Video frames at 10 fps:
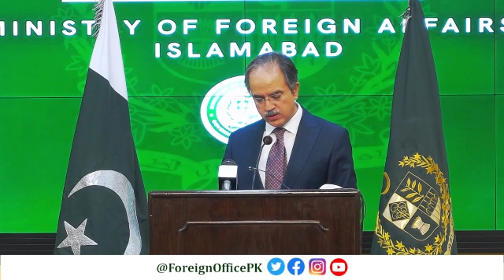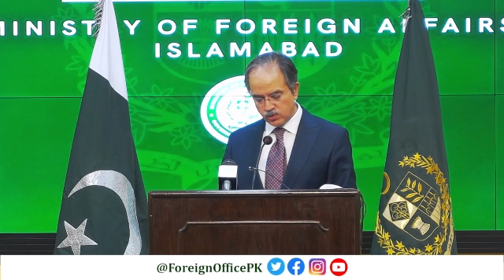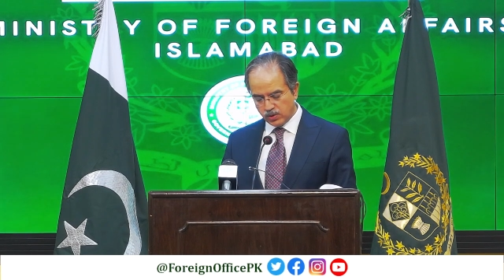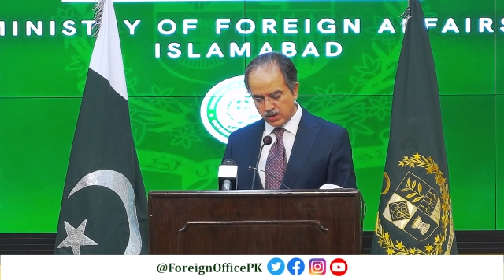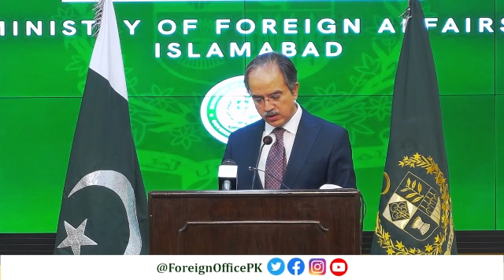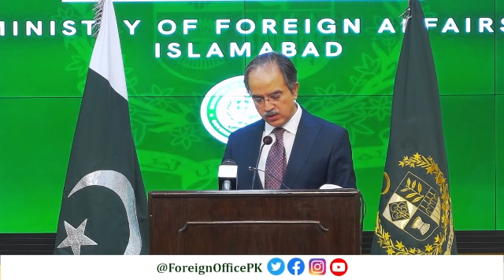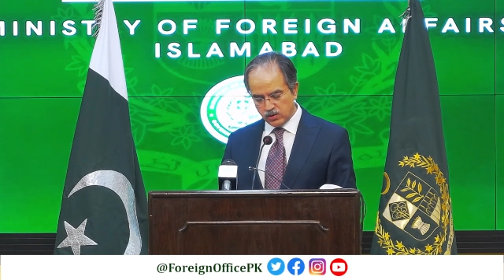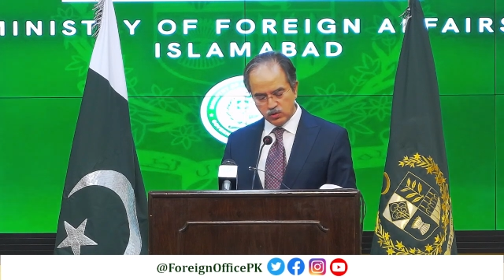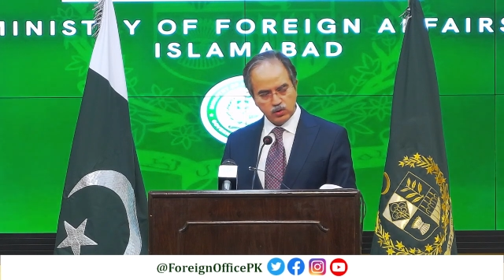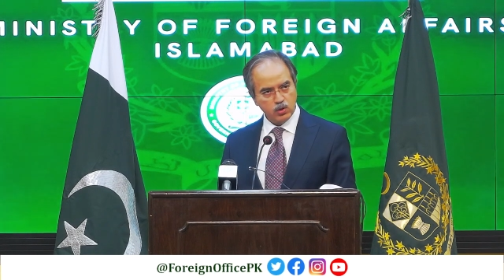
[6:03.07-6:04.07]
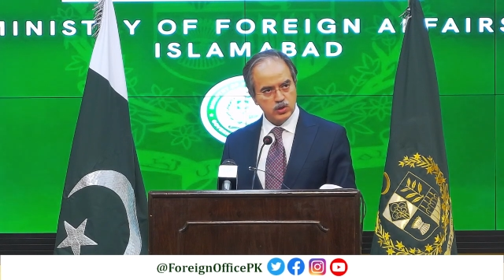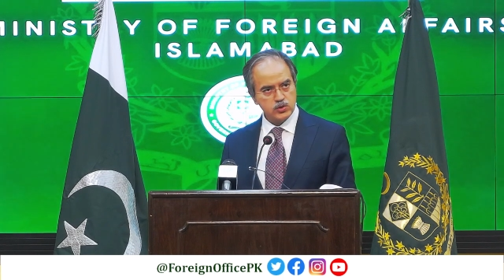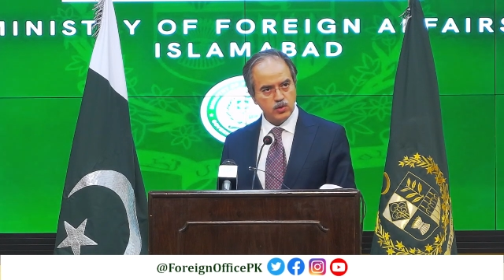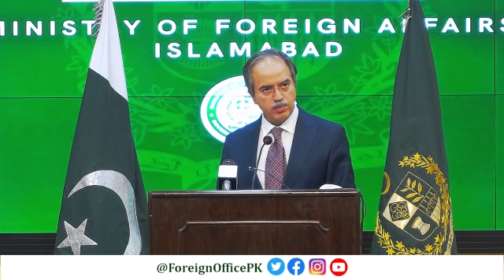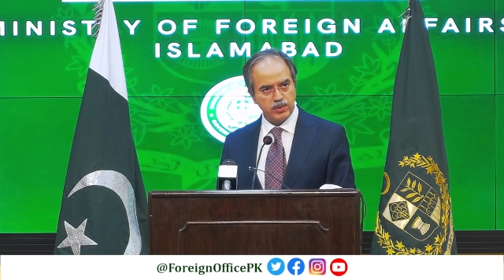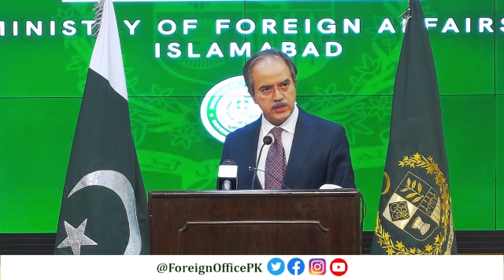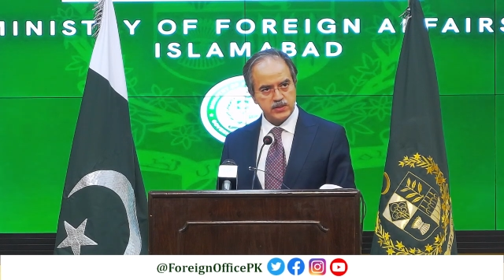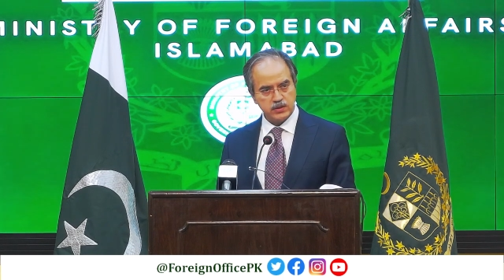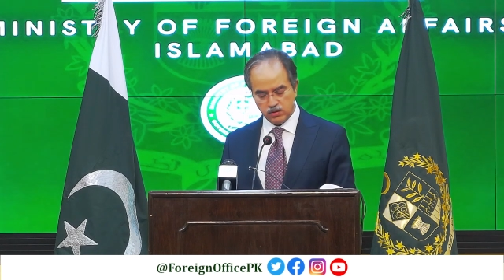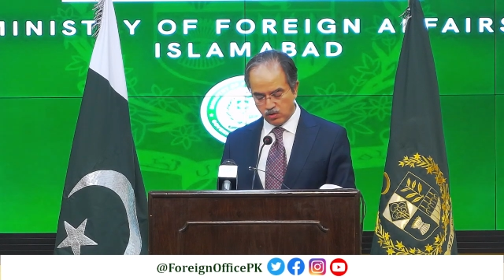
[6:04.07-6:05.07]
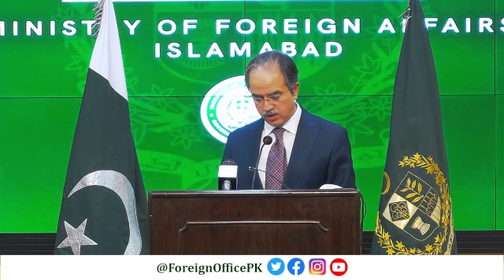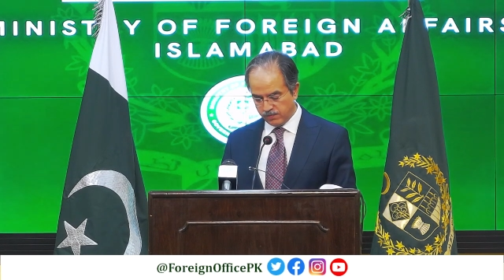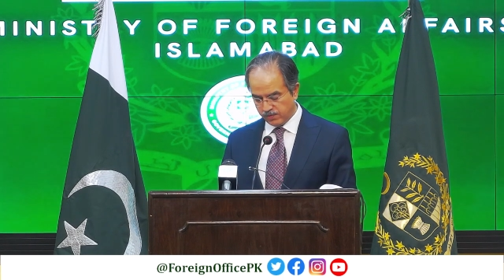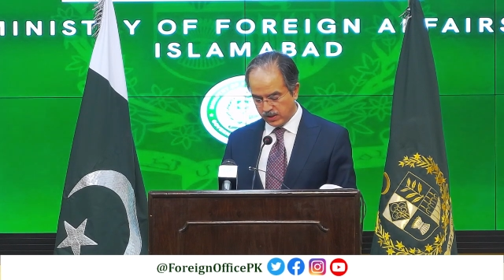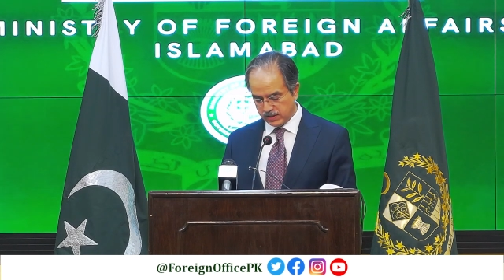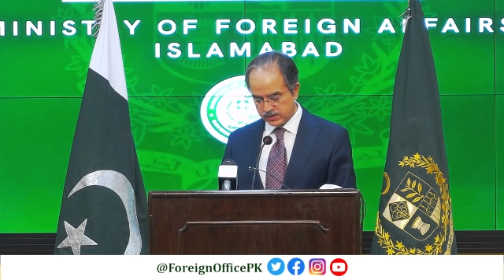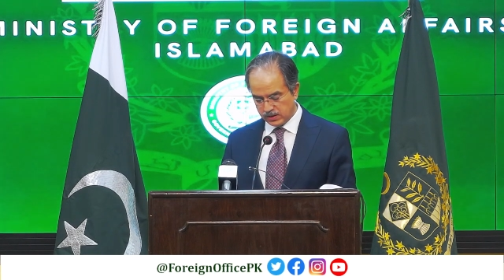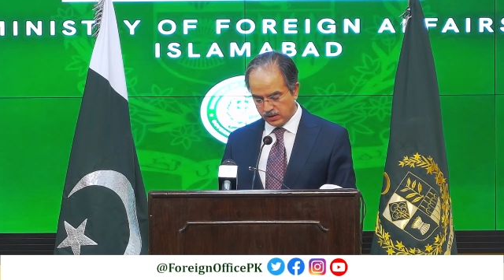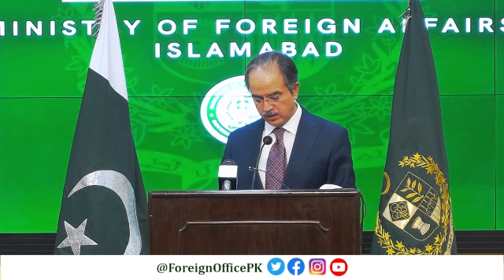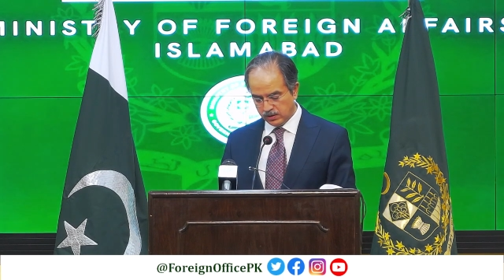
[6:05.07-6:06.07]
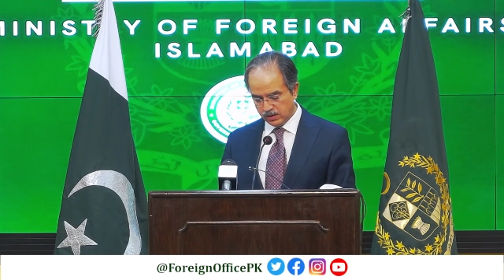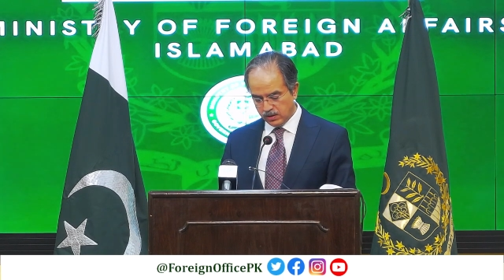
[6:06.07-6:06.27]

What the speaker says: to continue close cooperation on Afghanistan,